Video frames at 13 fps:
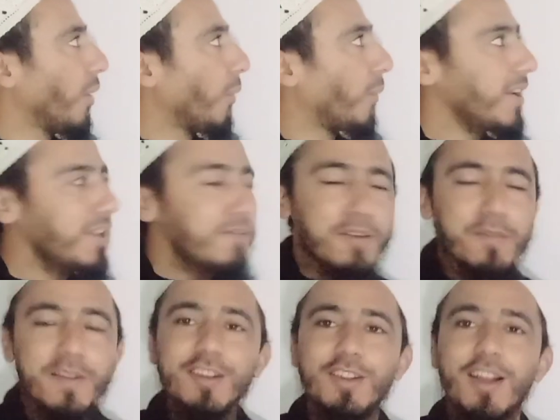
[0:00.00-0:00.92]

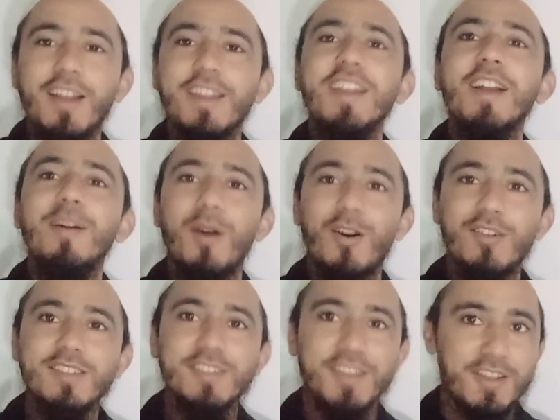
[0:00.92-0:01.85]
Whenever we are talking
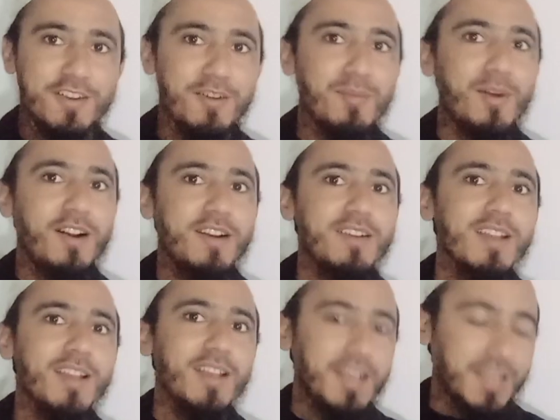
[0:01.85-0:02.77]
about C
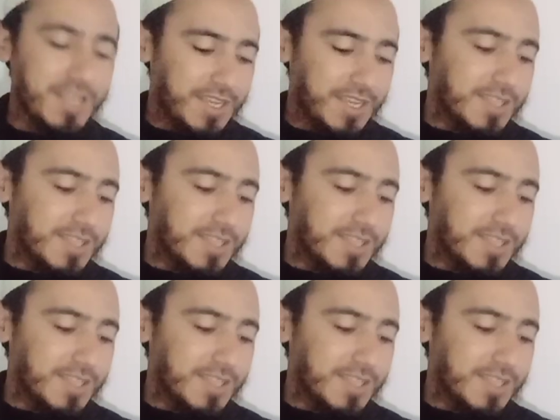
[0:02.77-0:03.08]
command